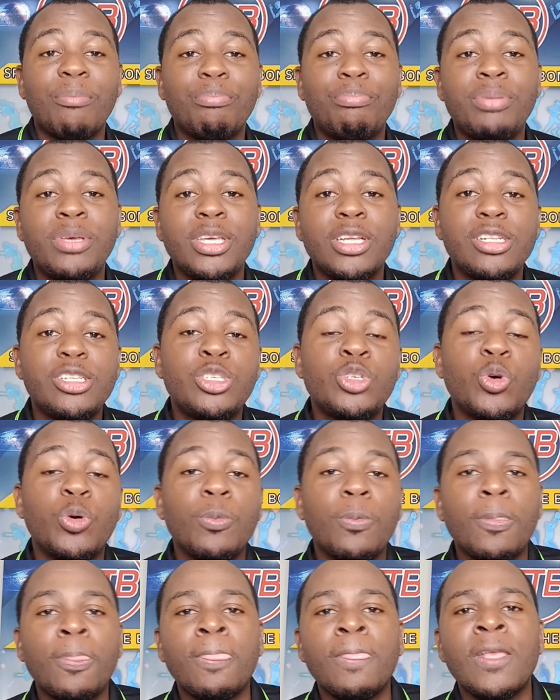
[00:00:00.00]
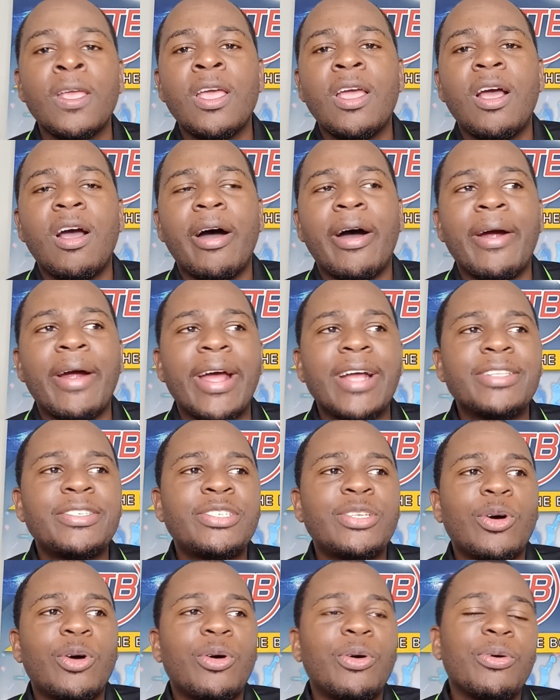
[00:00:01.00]
peel to. All right,
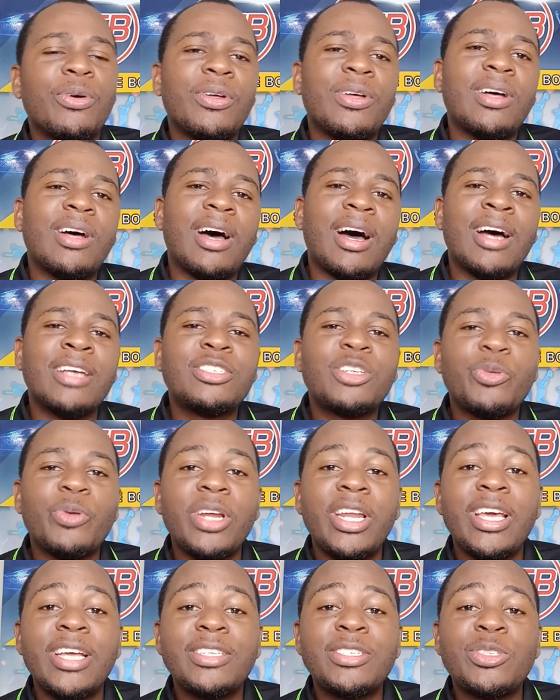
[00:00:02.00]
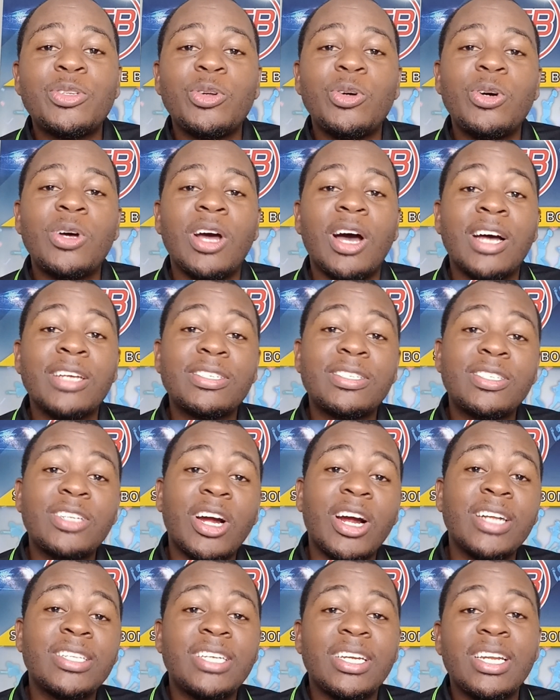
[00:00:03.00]
so as it relates to a
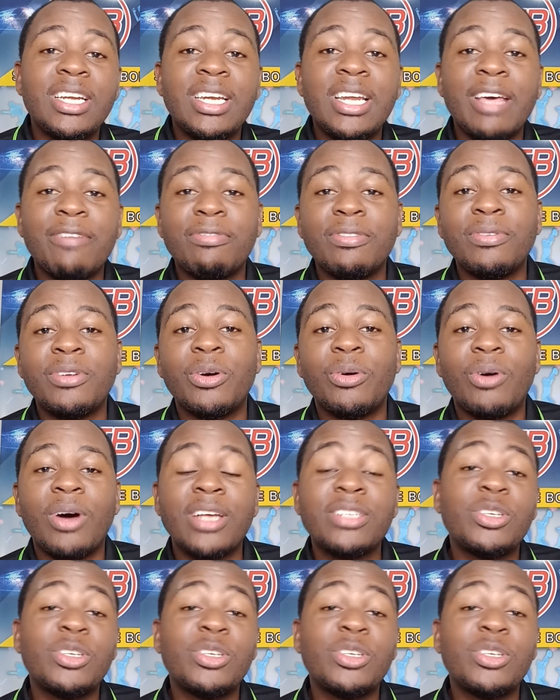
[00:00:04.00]
starting 11 now,